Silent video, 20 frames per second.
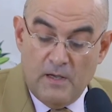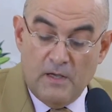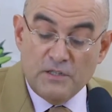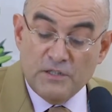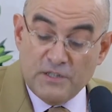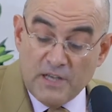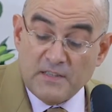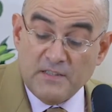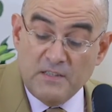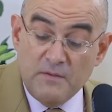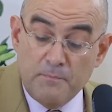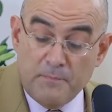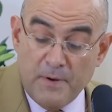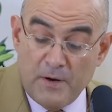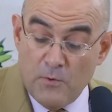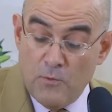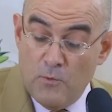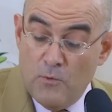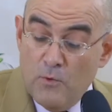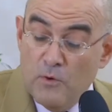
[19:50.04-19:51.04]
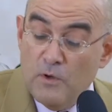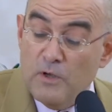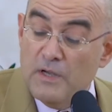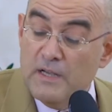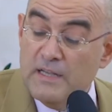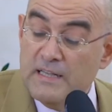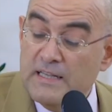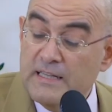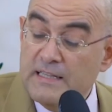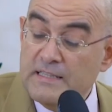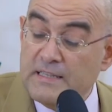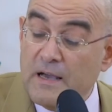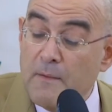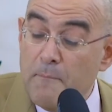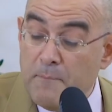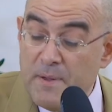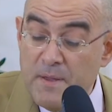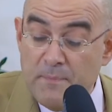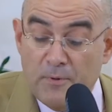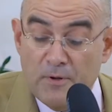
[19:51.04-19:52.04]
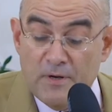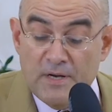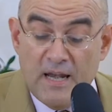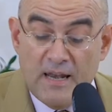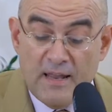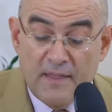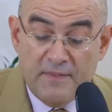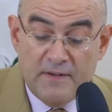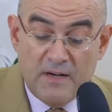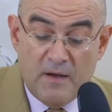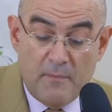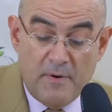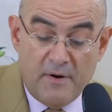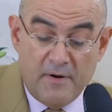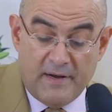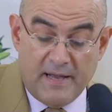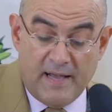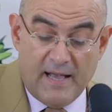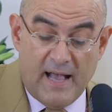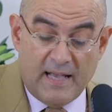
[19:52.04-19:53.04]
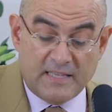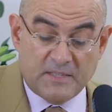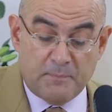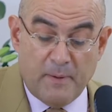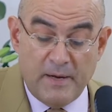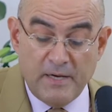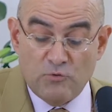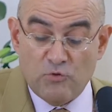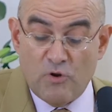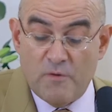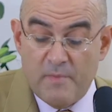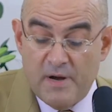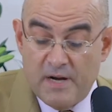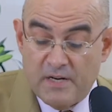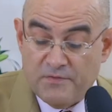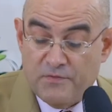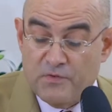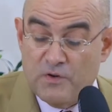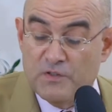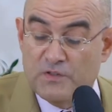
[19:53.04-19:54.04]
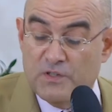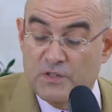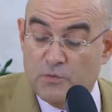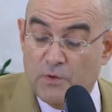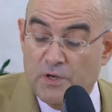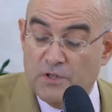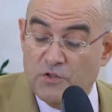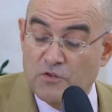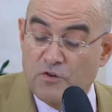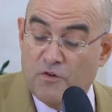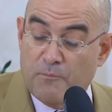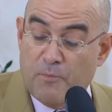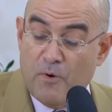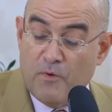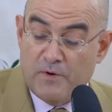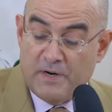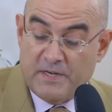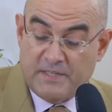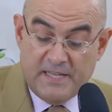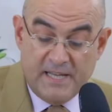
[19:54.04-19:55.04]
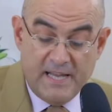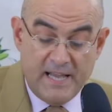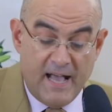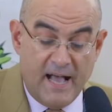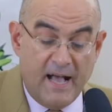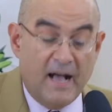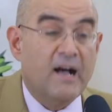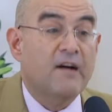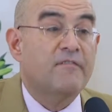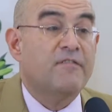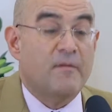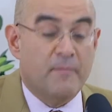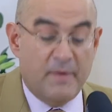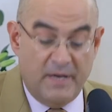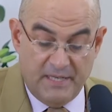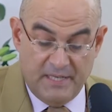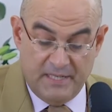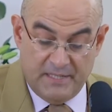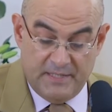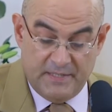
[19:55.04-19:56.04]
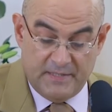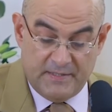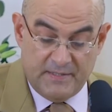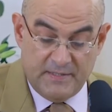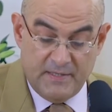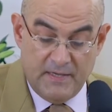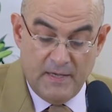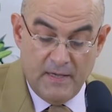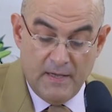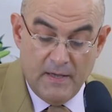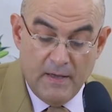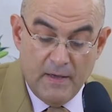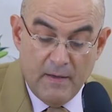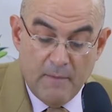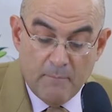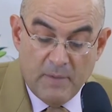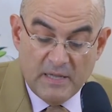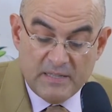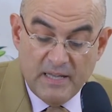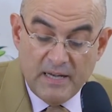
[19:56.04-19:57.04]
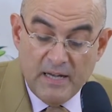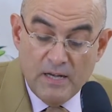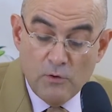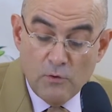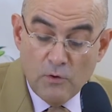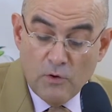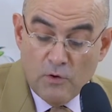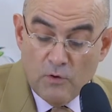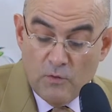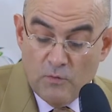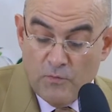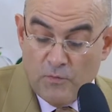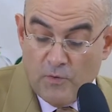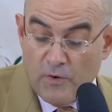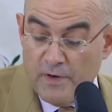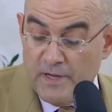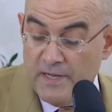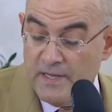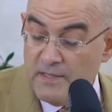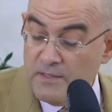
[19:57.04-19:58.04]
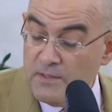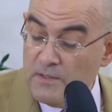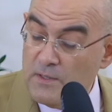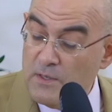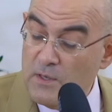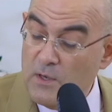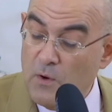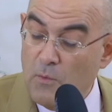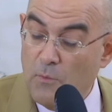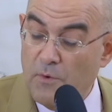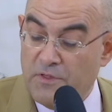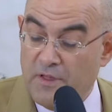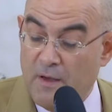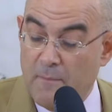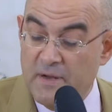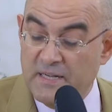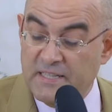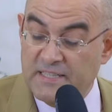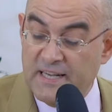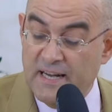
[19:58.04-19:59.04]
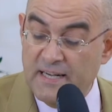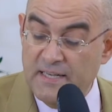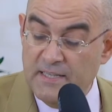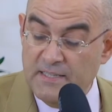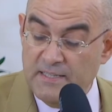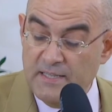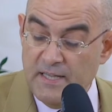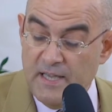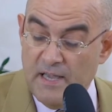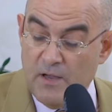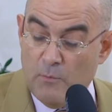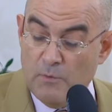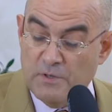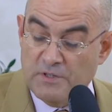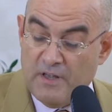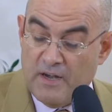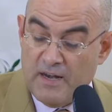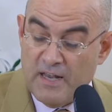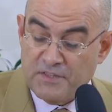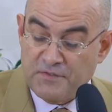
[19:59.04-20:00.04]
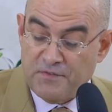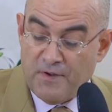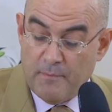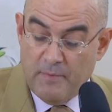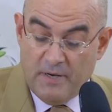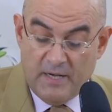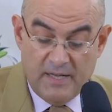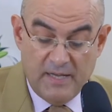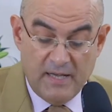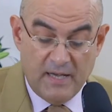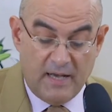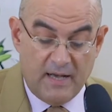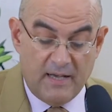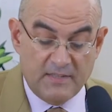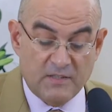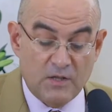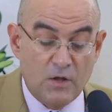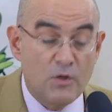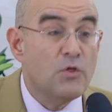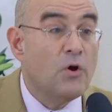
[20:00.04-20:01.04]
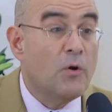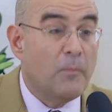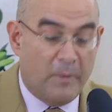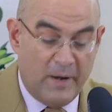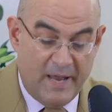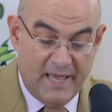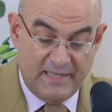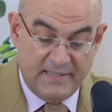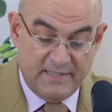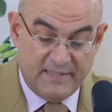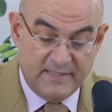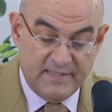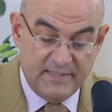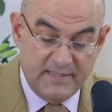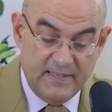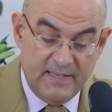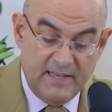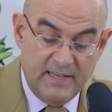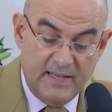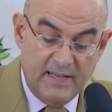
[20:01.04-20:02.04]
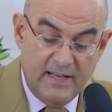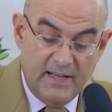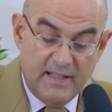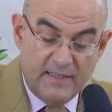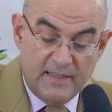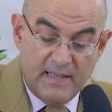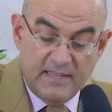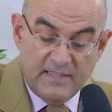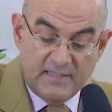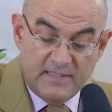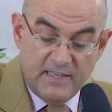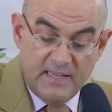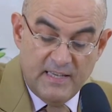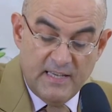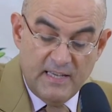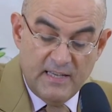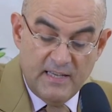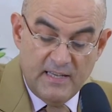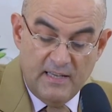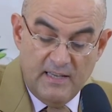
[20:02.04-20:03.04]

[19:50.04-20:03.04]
Just in Peru, young people in Latin America aspire to emerge from a situation of poverty and have amenities. But they look for it with a mentality in which the large family has no place. They see